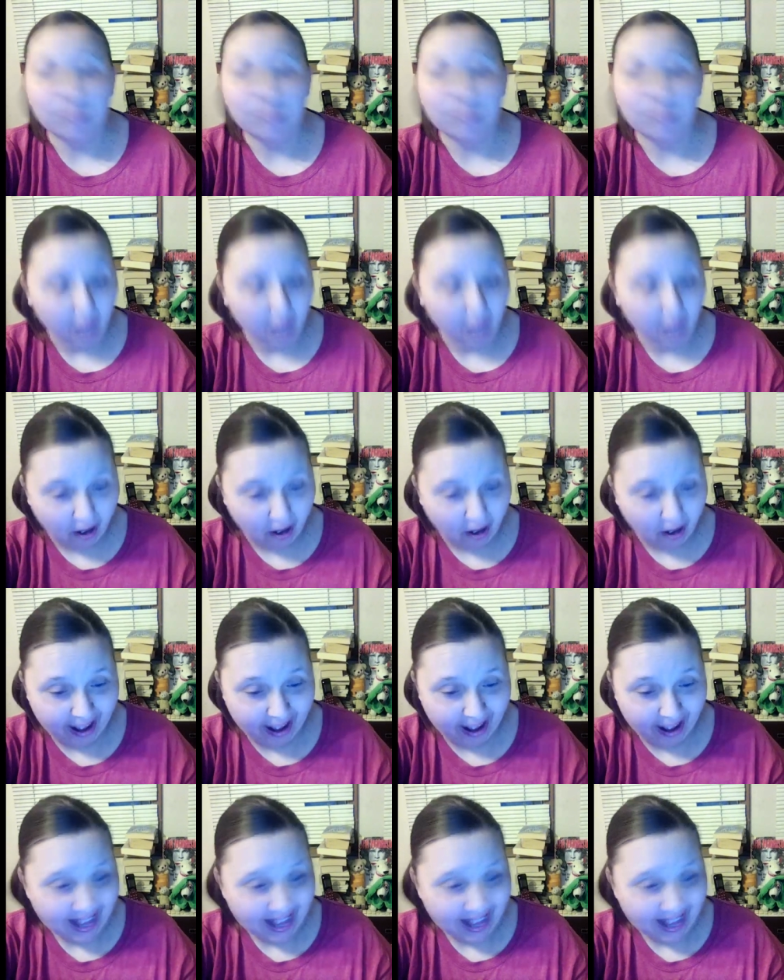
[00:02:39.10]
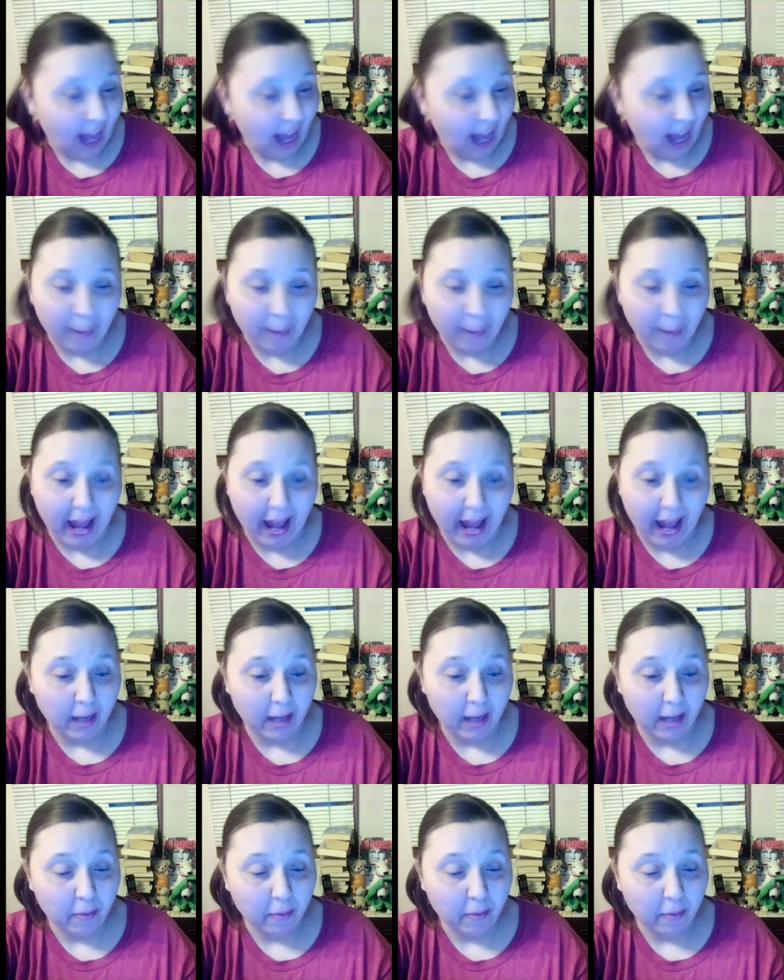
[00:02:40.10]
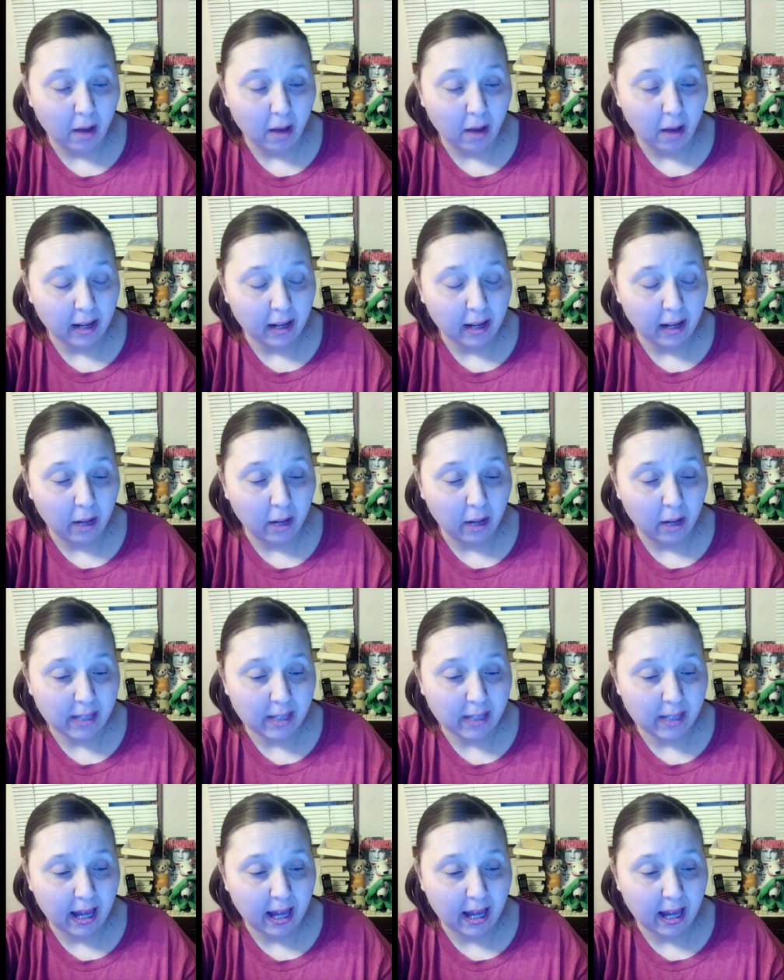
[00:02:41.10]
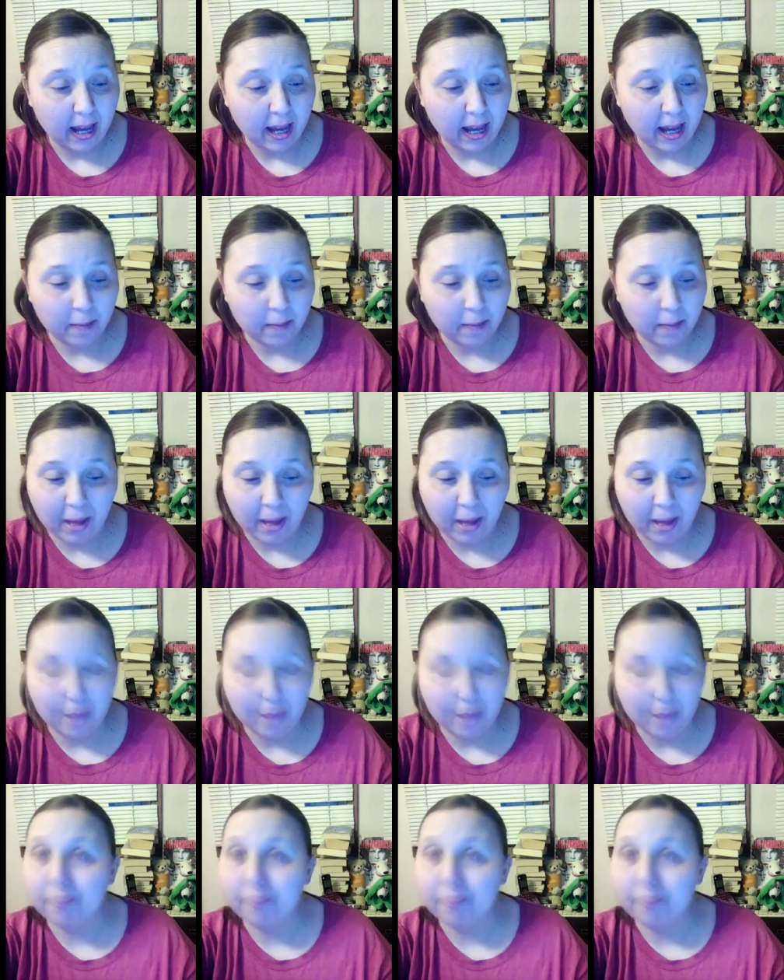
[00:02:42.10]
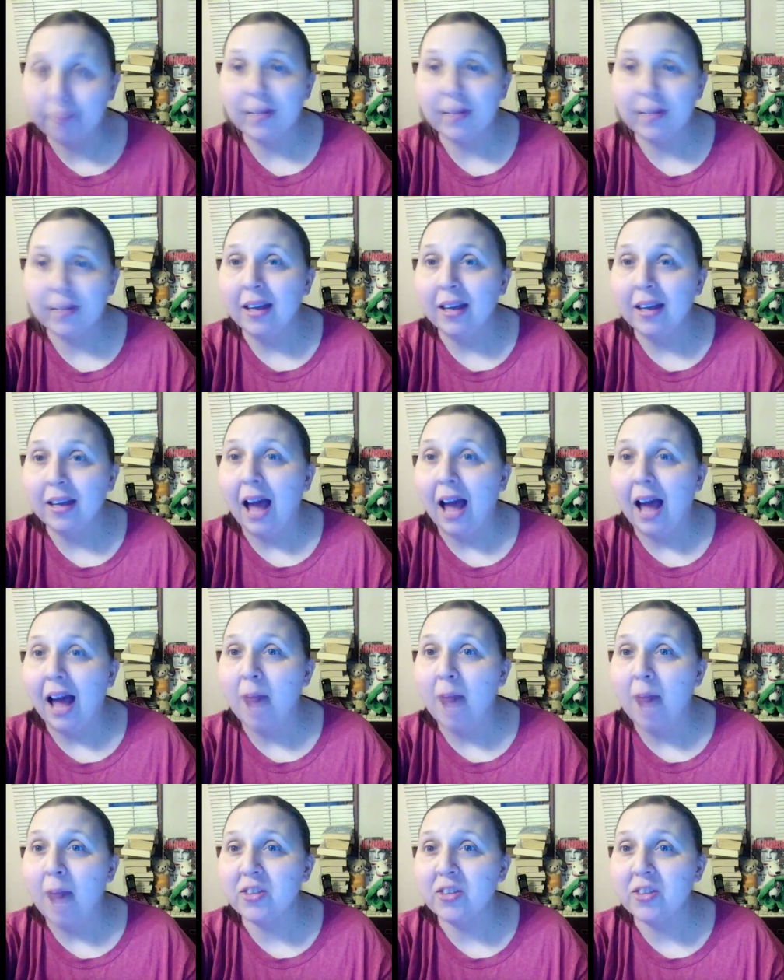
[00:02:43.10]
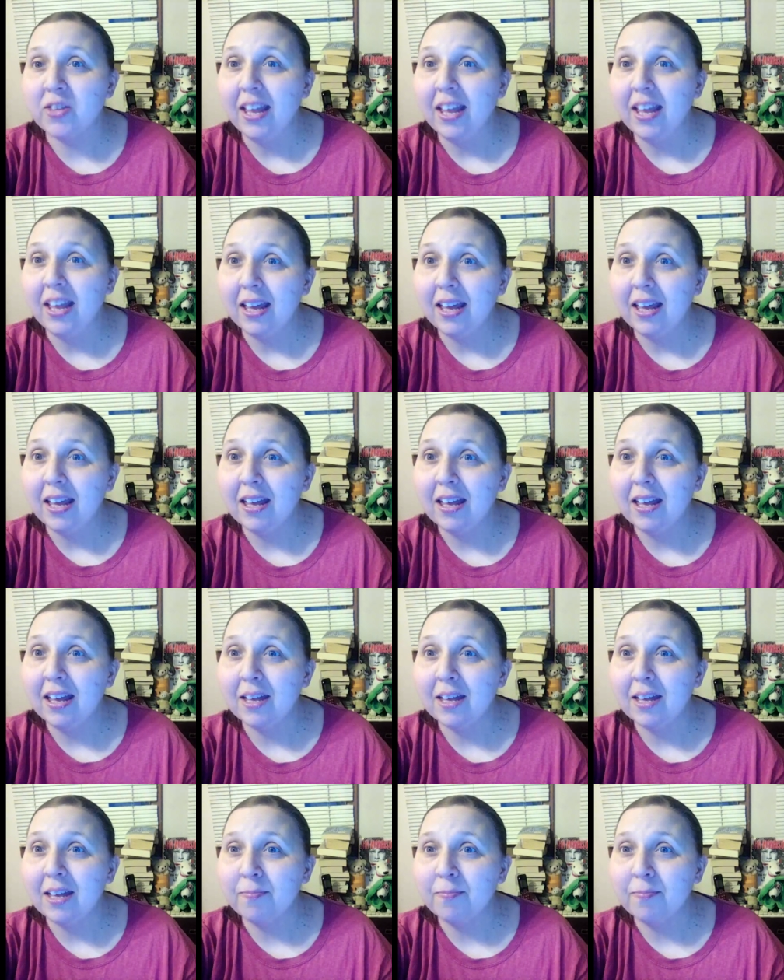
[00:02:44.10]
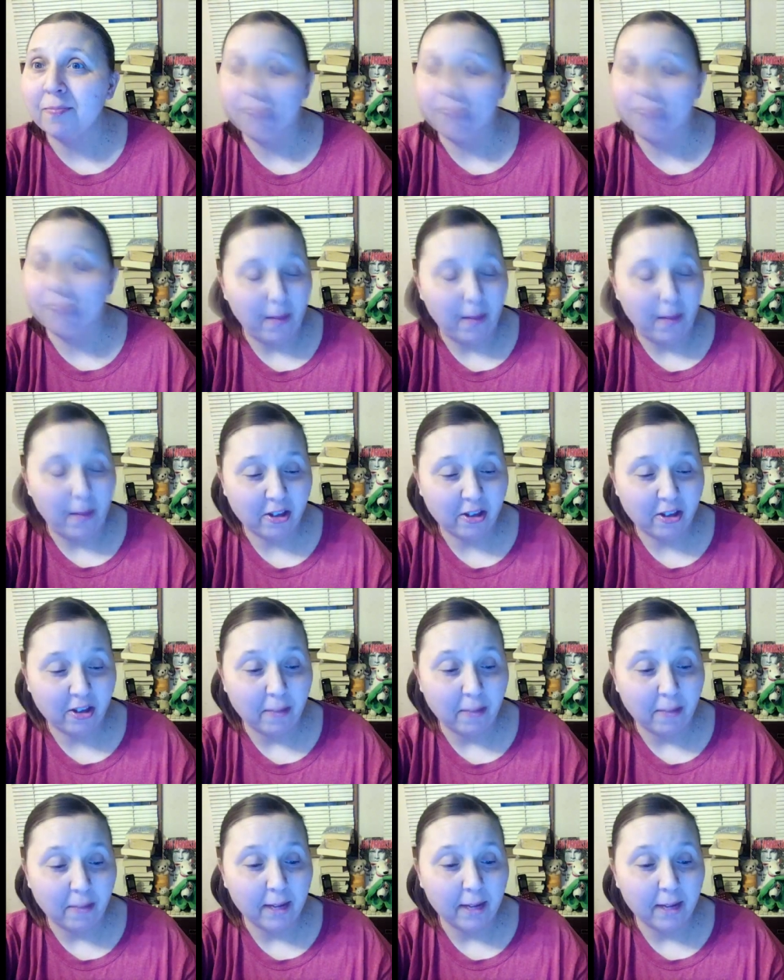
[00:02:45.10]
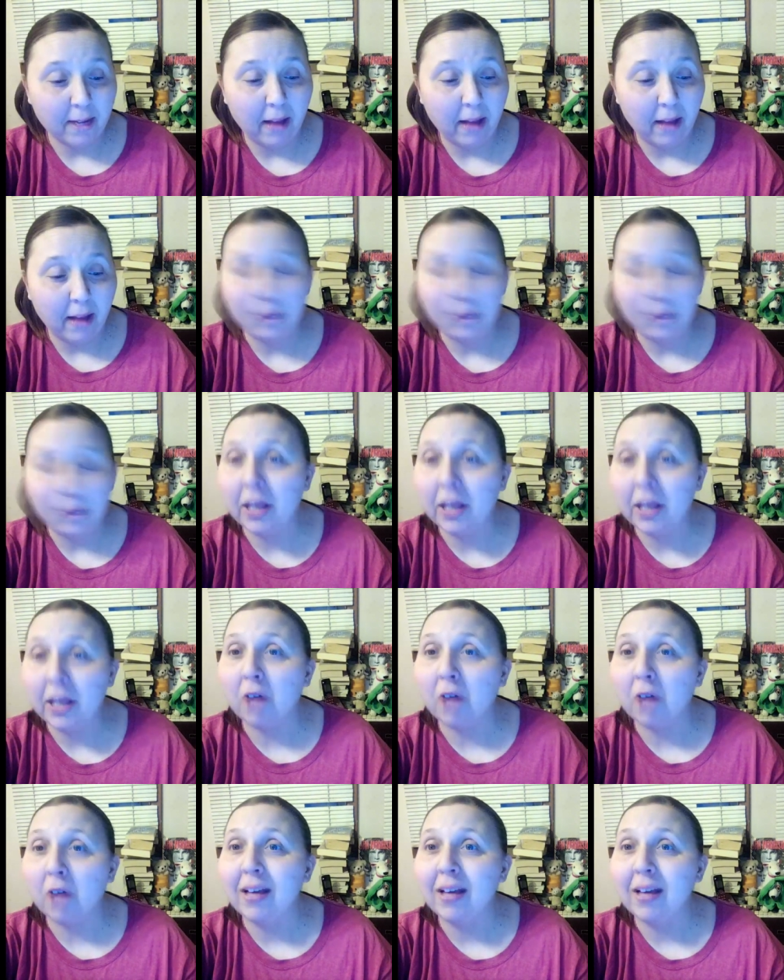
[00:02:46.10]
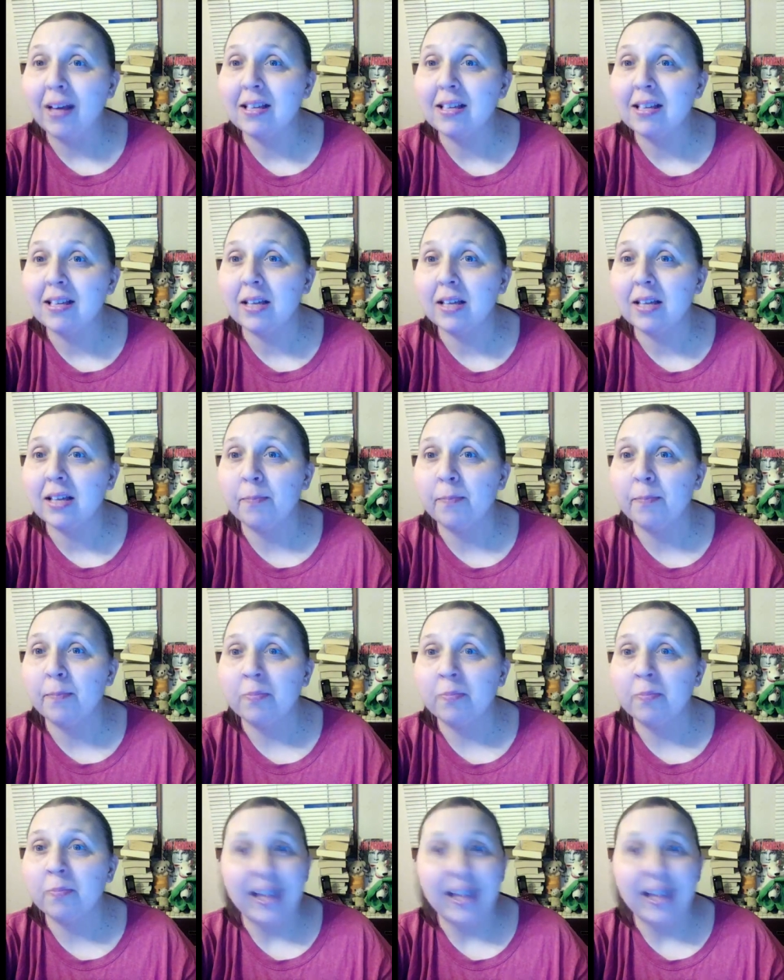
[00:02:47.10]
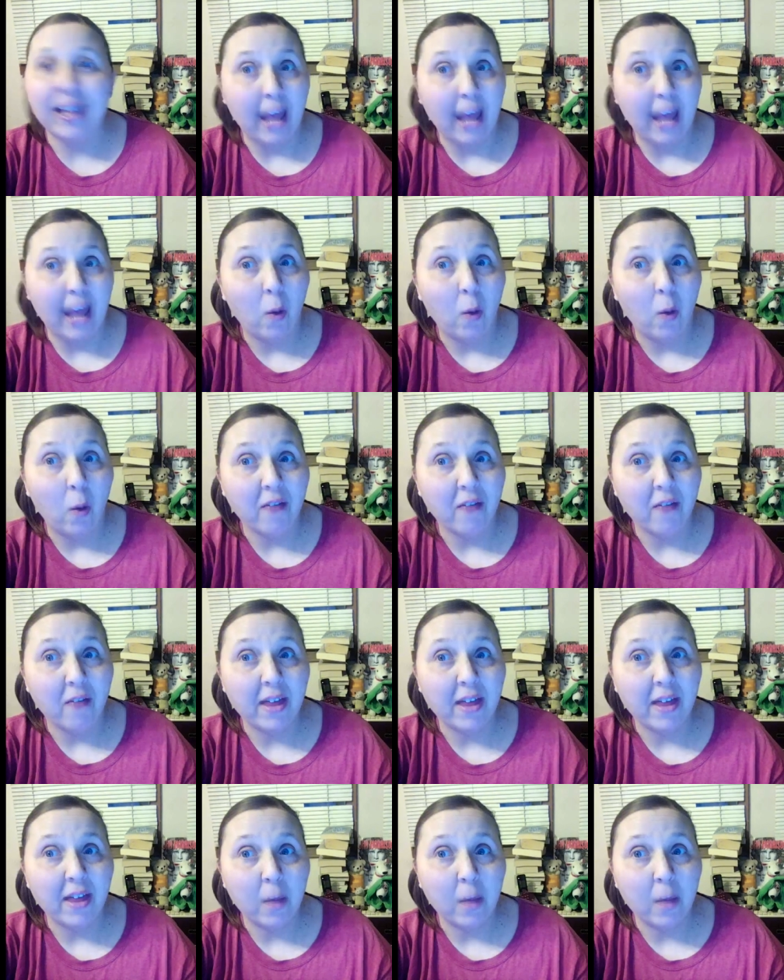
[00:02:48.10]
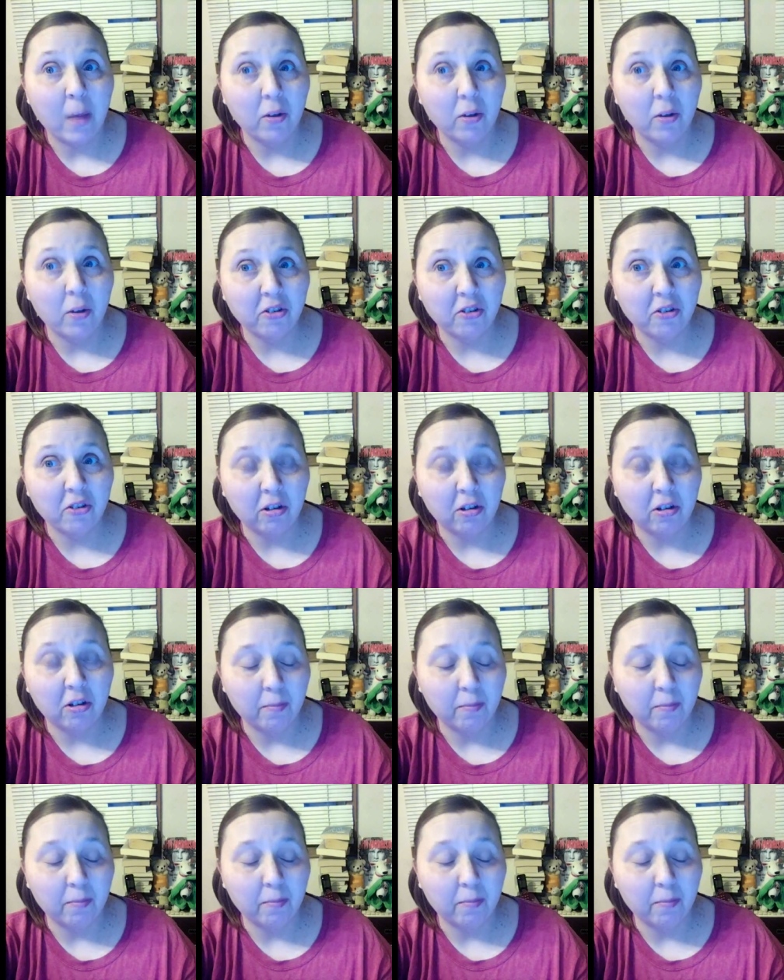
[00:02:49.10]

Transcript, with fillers: Alright. I mean, I could be wrong like I always say, but I'm just thinking maybe there's something about a little bit longer races that can't quite find that winner's circle.